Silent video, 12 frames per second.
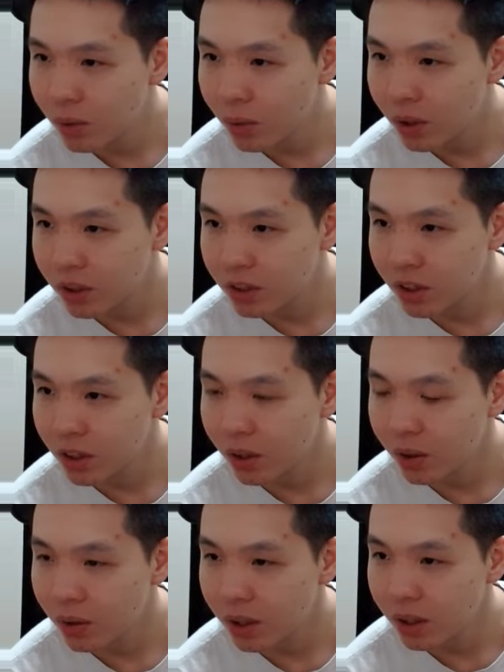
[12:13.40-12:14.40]
Where's the
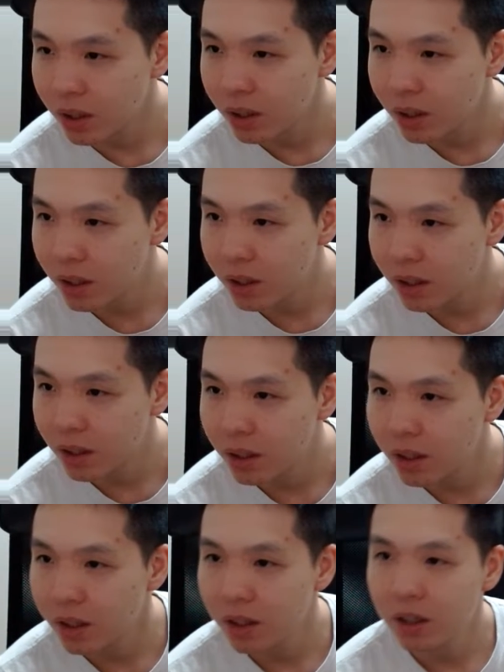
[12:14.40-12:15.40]
token?
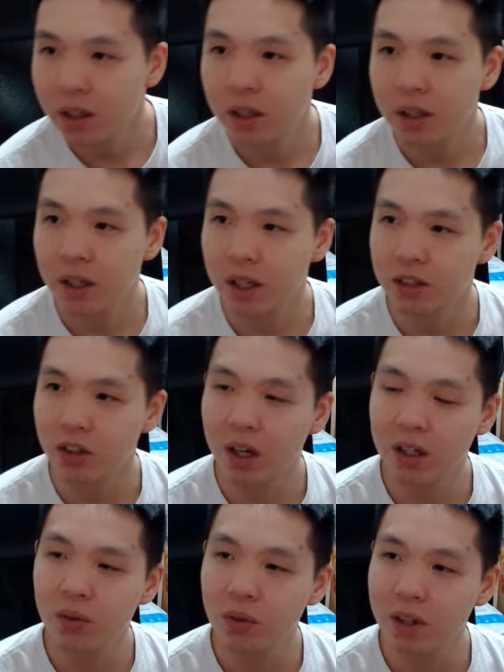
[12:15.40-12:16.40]
Okay, so I
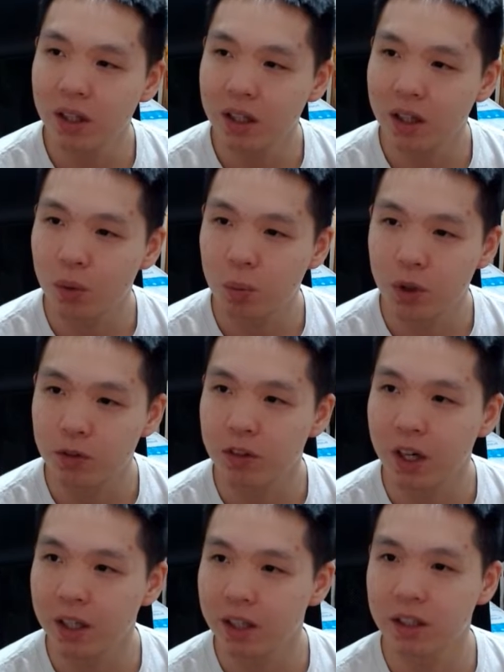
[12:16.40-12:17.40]
don't think they're
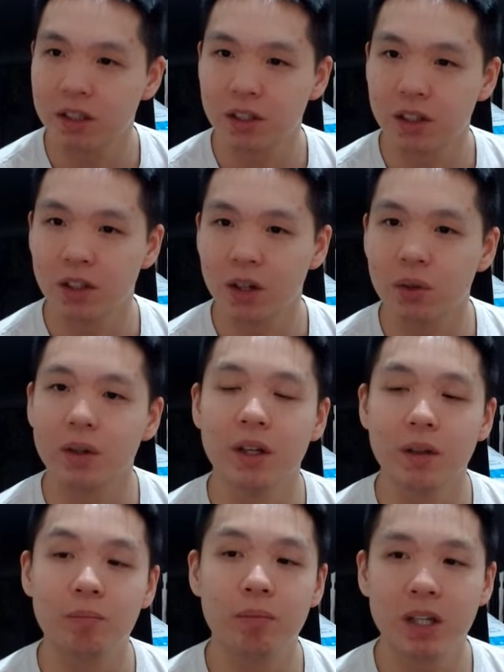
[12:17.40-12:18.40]
providing us a token.
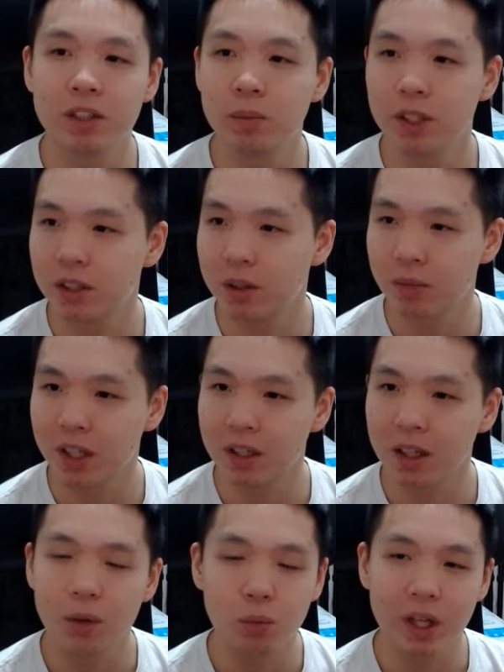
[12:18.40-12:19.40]
It must be something
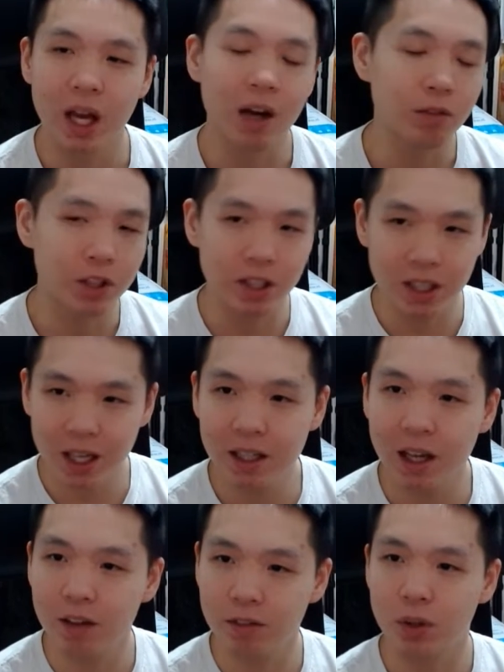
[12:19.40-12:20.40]
that we have to take
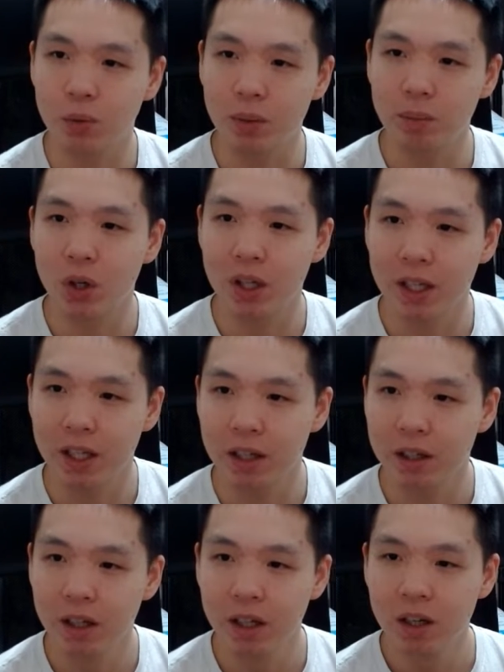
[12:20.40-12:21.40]
after we put in
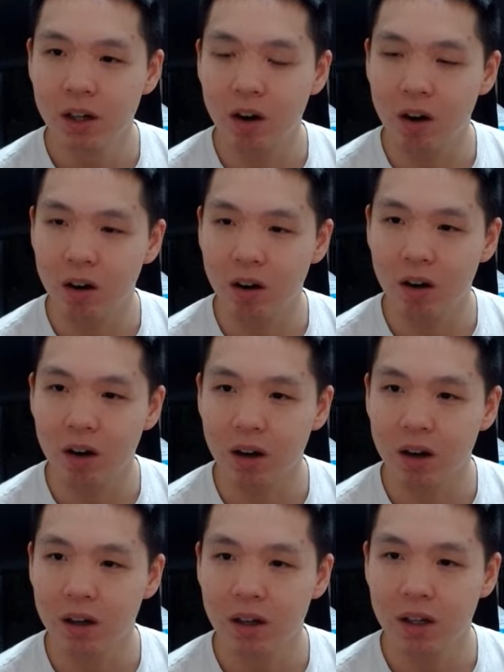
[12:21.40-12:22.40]

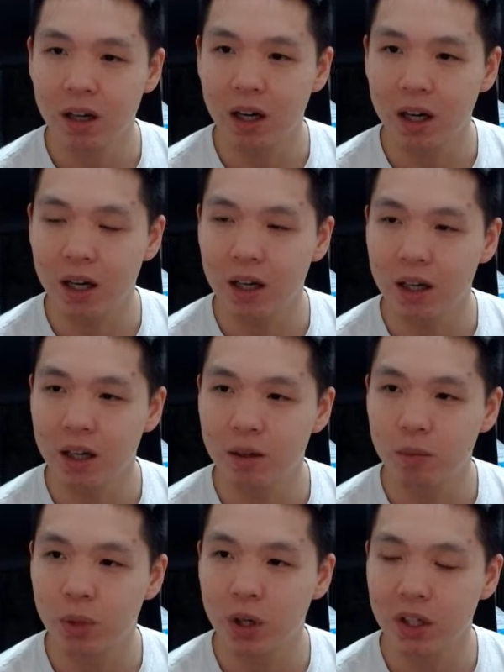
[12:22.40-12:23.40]
our uh,
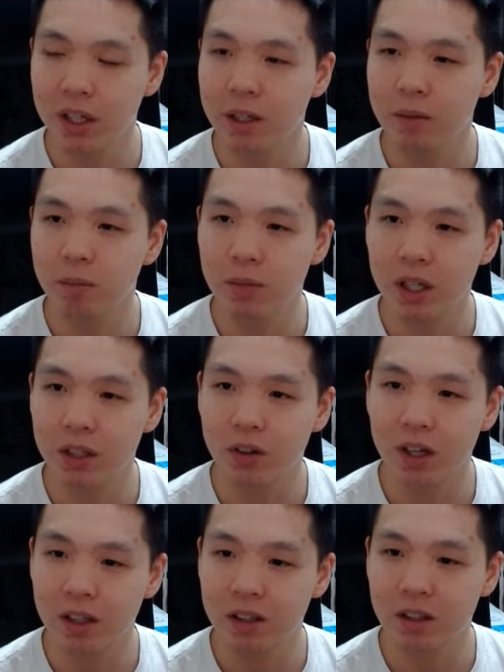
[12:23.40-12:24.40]
put in my
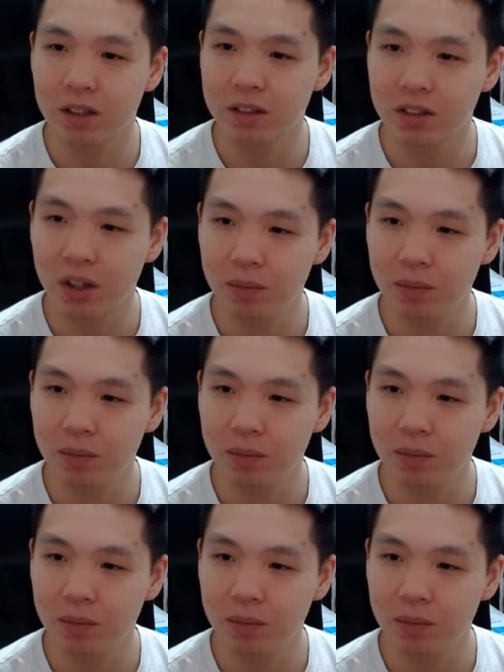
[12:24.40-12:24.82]
credit card. So